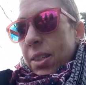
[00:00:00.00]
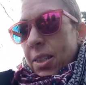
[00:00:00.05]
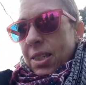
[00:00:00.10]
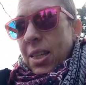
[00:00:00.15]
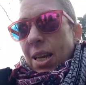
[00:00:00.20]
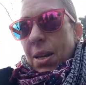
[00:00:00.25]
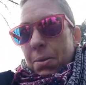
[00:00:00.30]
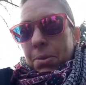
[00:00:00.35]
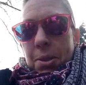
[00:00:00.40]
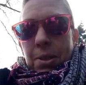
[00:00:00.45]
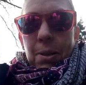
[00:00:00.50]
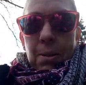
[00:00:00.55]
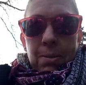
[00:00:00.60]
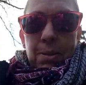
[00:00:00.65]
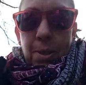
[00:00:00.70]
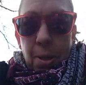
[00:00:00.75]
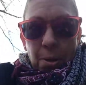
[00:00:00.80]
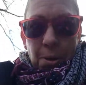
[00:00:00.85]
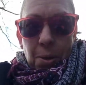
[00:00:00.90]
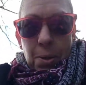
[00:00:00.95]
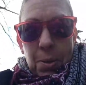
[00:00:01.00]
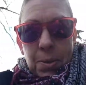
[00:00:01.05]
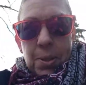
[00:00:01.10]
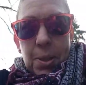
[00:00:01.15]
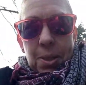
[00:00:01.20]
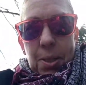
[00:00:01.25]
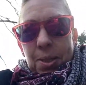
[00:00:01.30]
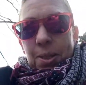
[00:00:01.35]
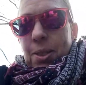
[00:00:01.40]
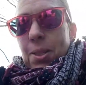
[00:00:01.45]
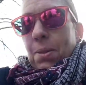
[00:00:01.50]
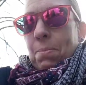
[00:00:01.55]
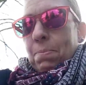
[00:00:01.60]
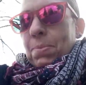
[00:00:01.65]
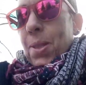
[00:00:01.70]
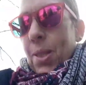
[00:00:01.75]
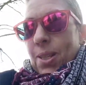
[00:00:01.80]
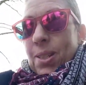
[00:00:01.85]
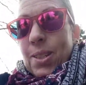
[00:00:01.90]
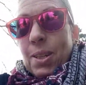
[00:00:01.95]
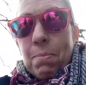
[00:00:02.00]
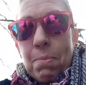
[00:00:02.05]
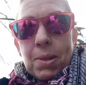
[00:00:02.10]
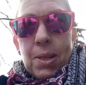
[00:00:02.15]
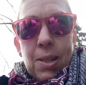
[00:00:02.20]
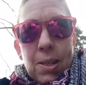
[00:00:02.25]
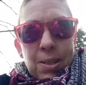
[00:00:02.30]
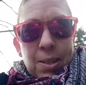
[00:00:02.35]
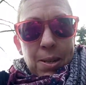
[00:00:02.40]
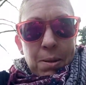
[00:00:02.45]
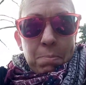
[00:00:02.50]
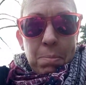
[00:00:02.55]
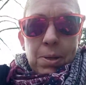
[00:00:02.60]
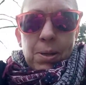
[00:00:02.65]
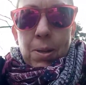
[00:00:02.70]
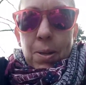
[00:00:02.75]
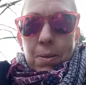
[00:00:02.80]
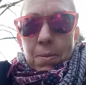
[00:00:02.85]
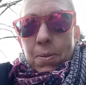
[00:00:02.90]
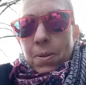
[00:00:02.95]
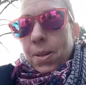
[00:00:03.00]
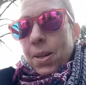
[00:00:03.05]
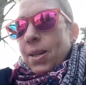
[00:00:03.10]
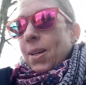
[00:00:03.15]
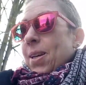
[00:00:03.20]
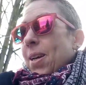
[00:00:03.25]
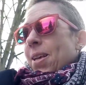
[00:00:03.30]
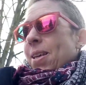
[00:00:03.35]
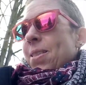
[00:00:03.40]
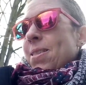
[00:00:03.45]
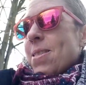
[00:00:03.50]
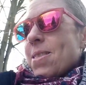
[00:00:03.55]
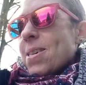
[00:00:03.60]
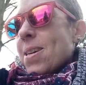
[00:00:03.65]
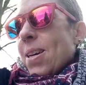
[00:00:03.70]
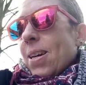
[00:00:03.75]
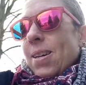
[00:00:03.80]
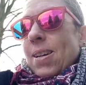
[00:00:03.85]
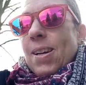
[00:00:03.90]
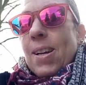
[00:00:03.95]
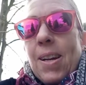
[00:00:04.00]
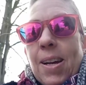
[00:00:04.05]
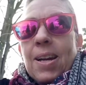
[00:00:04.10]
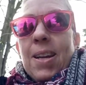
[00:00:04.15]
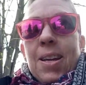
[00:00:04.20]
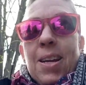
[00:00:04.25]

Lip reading: sourdough toast or some little nibble thing.